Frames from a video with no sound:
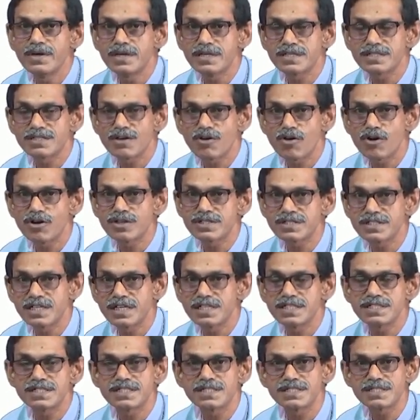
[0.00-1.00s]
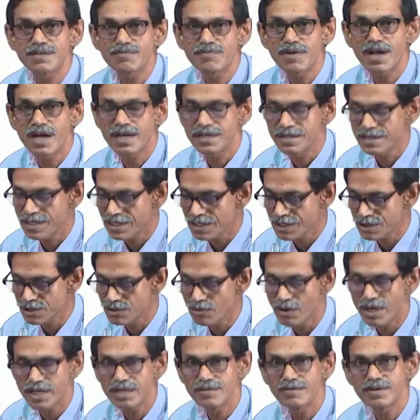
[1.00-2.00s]
it is a horseradish is a plant, there is
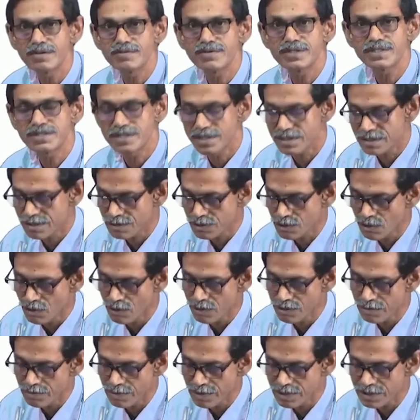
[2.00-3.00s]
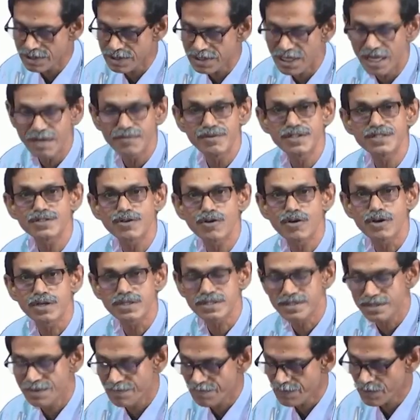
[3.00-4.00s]
no animal business, though its name is
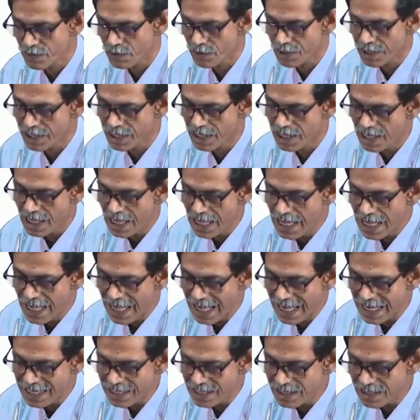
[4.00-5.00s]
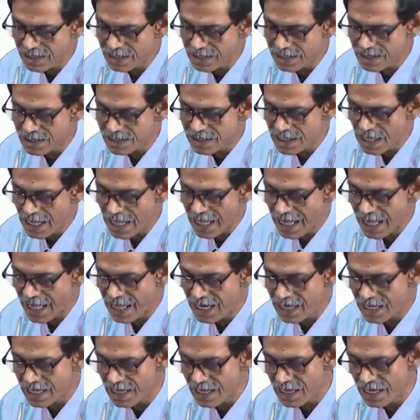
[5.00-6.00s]
horse, okay. Another is
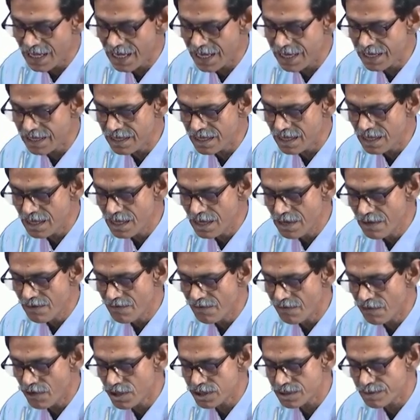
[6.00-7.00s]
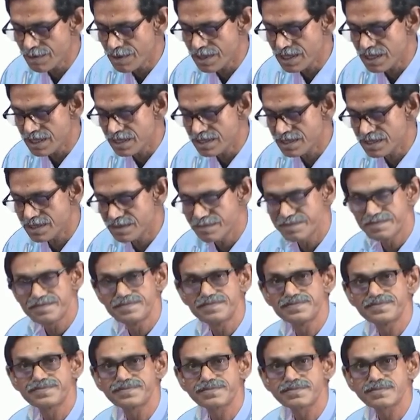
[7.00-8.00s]
alkaline phosphatase.
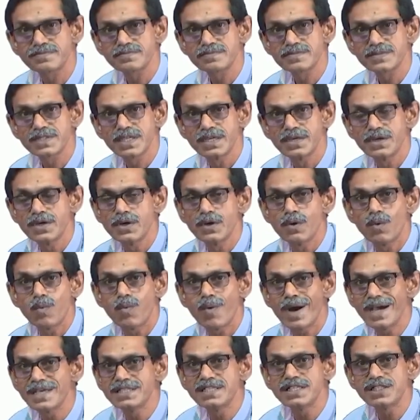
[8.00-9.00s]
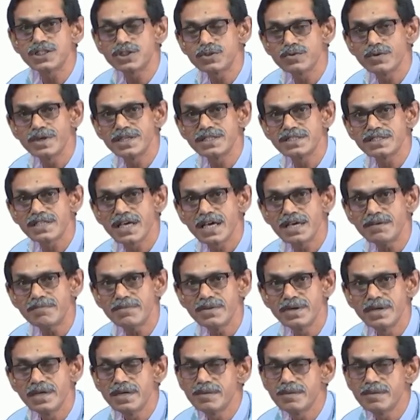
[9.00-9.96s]
Why these two enzymes?